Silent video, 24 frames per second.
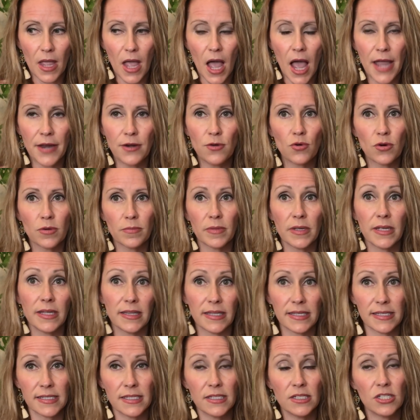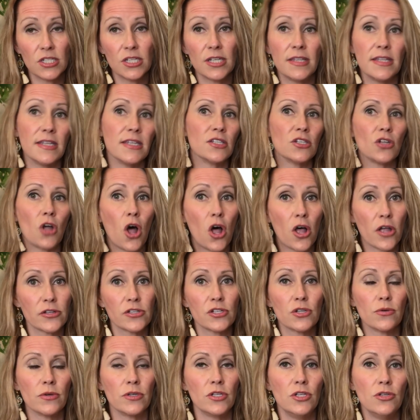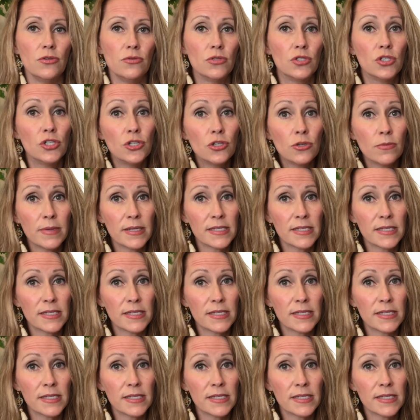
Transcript: I normally listen to this also on YouTube